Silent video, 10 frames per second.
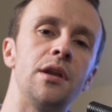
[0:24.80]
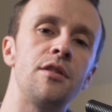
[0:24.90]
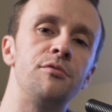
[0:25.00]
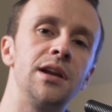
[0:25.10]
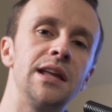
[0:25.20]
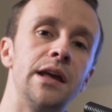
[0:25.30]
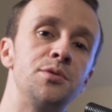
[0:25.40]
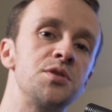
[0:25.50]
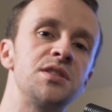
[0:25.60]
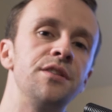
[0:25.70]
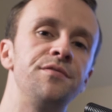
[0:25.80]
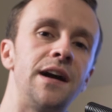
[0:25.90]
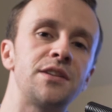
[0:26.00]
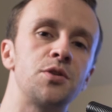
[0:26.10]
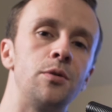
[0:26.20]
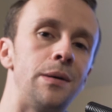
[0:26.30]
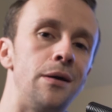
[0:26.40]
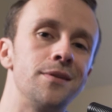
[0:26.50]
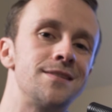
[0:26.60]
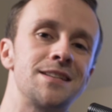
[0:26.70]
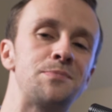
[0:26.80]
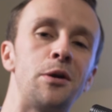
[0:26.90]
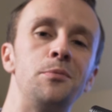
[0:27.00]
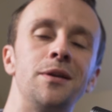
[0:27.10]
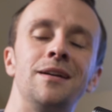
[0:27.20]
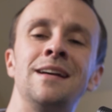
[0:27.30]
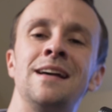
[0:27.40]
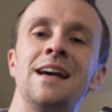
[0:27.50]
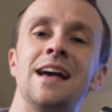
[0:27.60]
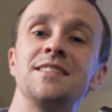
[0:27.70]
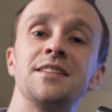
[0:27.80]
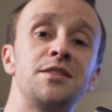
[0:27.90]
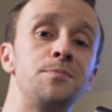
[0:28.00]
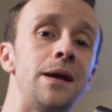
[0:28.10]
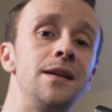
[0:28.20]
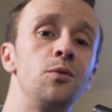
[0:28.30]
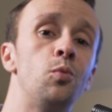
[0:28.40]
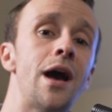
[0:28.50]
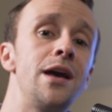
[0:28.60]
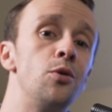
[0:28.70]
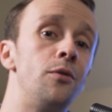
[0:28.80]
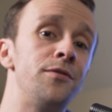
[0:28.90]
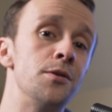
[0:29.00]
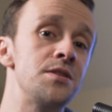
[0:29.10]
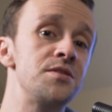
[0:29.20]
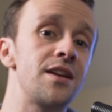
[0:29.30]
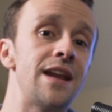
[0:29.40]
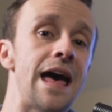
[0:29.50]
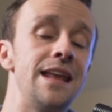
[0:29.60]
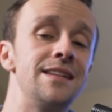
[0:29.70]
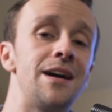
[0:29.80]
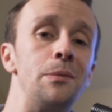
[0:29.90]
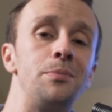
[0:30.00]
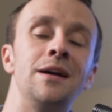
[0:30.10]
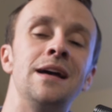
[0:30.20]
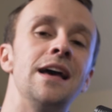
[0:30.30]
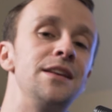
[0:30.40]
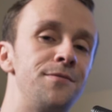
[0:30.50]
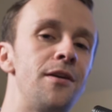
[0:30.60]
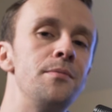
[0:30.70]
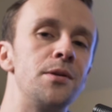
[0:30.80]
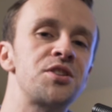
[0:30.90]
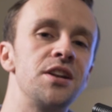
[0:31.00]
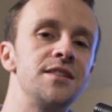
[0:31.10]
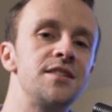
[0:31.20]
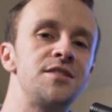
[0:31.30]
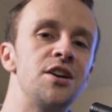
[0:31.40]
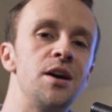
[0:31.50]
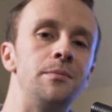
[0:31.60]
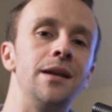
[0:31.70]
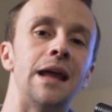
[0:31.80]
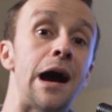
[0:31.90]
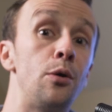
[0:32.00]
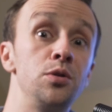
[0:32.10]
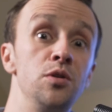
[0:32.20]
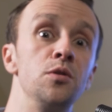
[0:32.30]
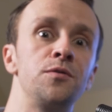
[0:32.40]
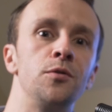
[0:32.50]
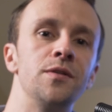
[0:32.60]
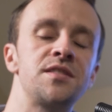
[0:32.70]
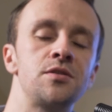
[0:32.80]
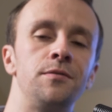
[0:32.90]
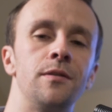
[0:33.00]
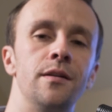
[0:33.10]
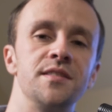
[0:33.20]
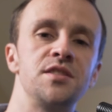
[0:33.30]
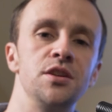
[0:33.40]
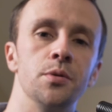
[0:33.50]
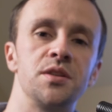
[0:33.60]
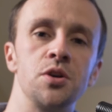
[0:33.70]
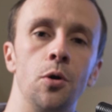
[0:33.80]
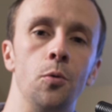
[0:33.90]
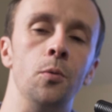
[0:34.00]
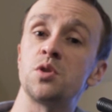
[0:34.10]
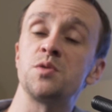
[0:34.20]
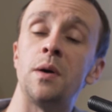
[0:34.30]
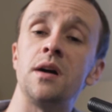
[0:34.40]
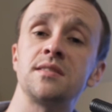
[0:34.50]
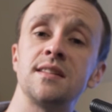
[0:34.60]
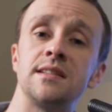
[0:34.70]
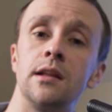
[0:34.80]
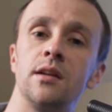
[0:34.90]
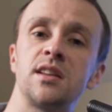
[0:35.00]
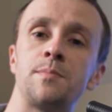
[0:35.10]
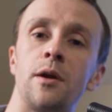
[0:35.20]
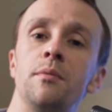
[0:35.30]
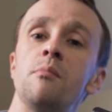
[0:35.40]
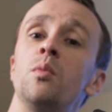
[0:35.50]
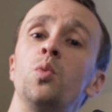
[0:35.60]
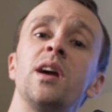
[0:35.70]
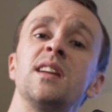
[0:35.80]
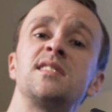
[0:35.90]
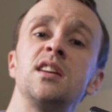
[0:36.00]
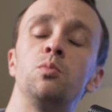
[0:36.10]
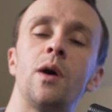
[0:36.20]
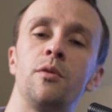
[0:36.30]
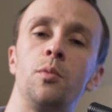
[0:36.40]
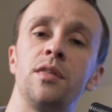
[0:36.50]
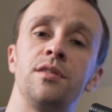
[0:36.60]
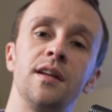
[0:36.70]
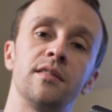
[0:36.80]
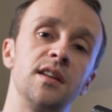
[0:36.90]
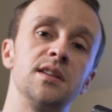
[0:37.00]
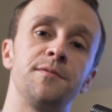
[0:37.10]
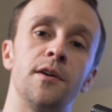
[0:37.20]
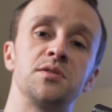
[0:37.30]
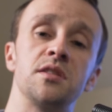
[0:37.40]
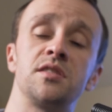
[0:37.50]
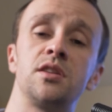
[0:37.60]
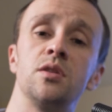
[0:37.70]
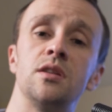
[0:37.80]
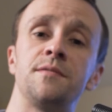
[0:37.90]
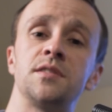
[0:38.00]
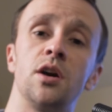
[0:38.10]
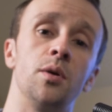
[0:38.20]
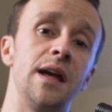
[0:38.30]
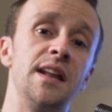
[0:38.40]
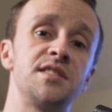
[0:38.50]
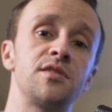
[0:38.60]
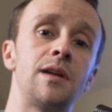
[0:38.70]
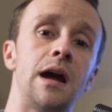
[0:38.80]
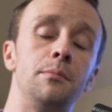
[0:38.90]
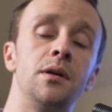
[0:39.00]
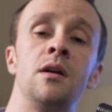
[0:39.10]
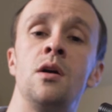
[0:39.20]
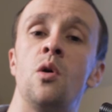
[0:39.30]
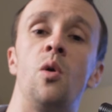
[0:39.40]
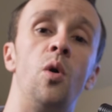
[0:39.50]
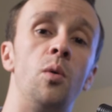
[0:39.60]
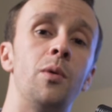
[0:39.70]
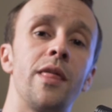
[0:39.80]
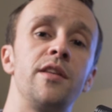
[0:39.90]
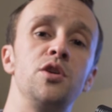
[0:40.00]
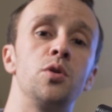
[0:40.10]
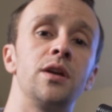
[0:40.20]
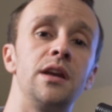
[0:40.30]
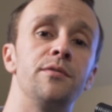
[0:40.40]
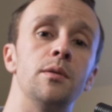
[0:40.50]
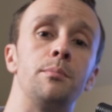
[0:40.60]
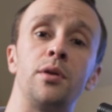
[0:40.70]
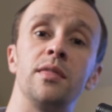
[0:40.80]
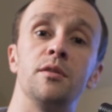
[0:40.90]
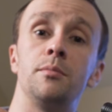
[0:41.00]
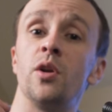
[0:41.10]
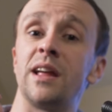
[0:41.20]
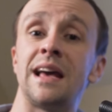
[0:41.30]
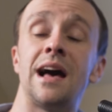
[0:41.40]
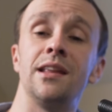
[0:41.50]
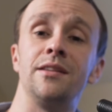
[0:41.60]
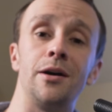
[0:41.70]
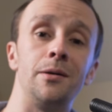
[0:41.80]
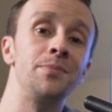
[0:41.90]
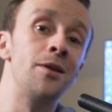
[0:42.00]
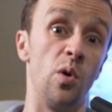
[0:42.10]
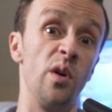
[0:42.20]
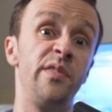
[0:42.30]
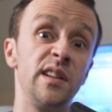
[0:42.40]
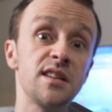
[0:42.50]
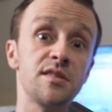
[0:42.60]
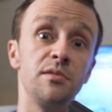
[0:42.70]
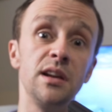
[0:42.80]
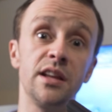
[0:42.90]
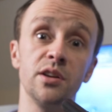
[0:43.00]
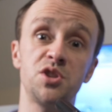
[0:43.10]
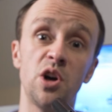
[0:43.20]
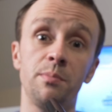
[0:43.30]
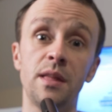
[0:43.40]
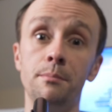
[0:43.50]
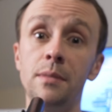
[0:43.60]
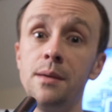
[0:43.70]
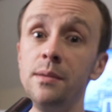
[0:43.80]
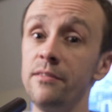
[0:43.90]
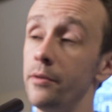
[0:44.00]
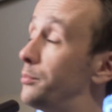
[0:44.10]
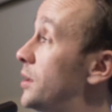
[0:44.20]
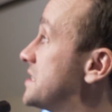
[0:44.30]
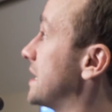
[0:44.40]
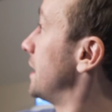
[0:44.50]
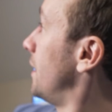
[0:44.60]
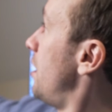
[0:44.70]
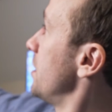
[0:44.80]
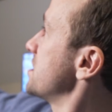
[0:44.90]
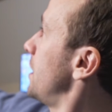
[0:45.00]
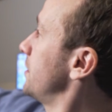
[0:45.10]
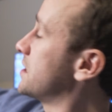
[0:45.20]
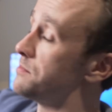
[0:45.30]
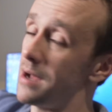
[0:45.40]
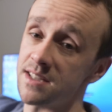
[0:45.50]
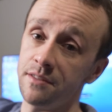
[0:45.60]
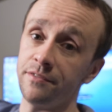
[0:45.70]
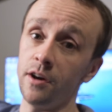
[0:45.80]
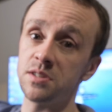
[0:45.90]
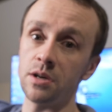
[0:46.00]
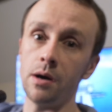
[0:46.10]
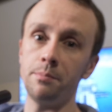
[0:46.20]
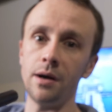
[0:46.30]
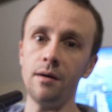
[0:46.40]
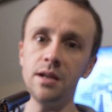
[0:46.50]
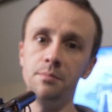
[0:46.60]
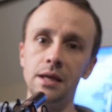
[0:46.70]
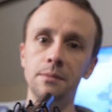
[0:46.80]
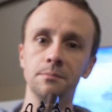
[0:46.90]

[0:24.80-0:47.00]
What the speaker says: another really interesting factor about this experiment is that depending where your photos are going to end up is very much going to determine how useful this software is to you at all. So as part of this little experiment, we're going to see whether we think these photos are good enough to go on Instagram, or whether you could even print them on a calendar, or if it does a really good job, then maybe even printing it large like this massive photo up behind me.